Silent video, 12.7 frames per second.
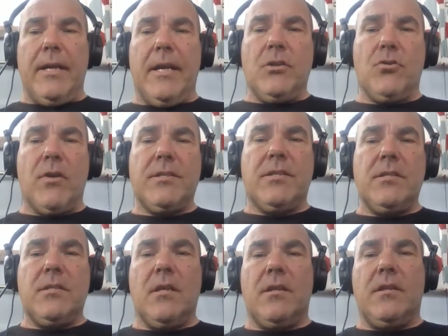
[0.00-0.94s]
It
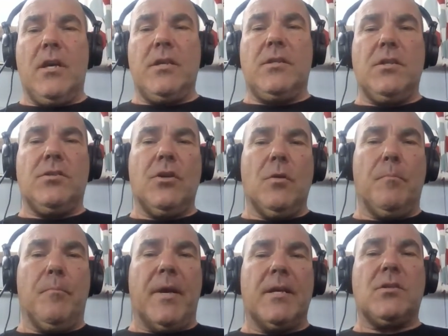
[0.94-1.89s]
addresses the 32
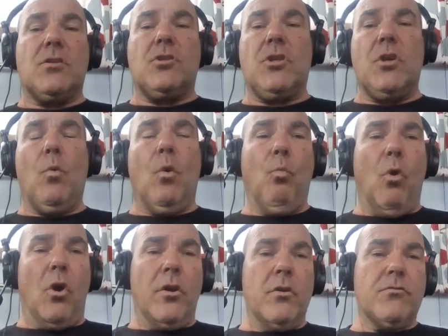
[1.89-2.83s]
bits to a
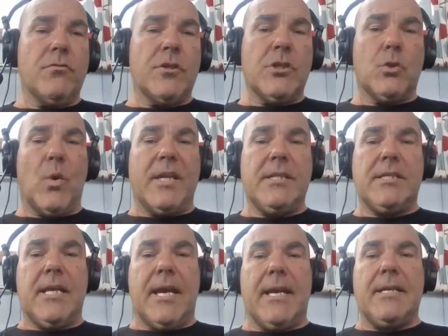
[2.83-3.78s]

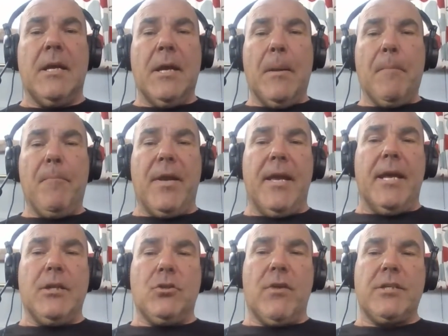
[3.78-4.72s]
128-bit
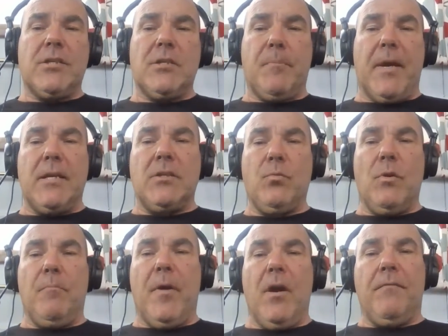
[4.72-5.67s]
address space
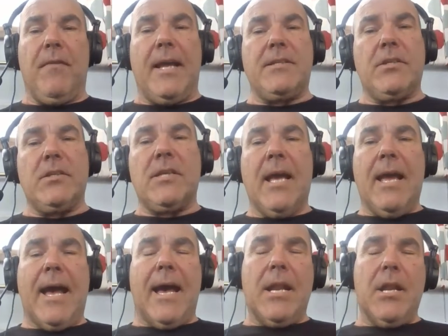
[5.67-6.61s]
with both letters
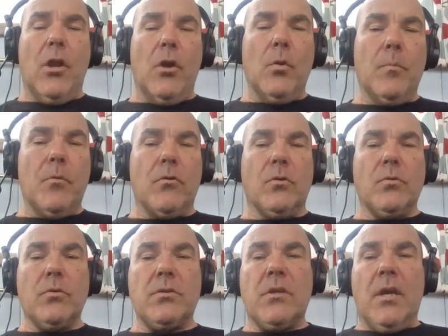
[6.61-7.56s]
and
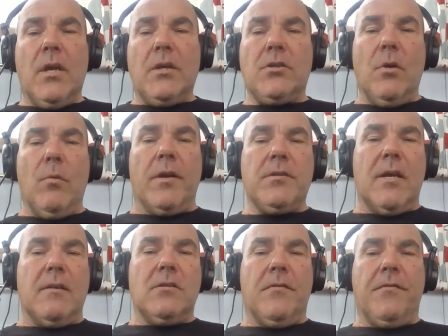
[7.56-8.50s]
numerals to
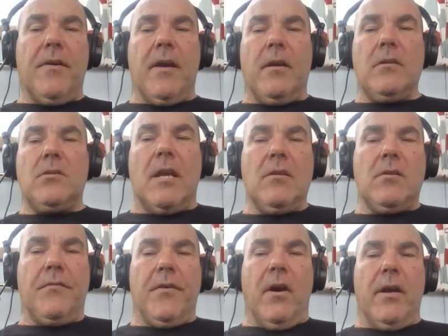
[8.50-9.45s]
identify
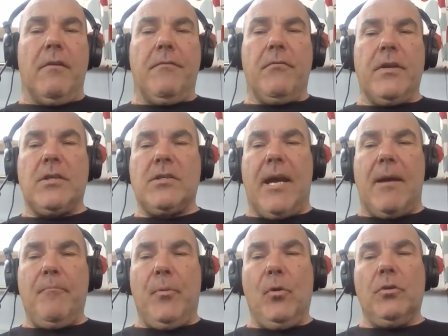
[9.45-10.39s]
it. For
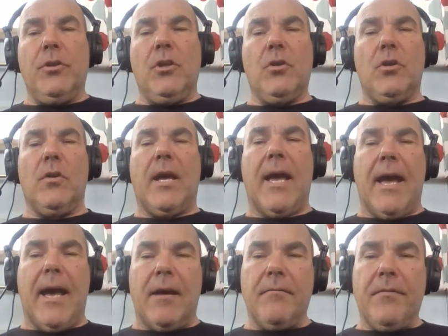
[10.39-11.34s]
example, you could
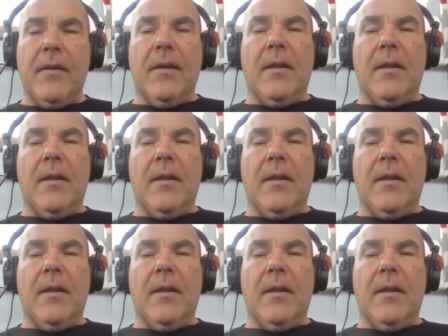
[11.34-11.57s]
have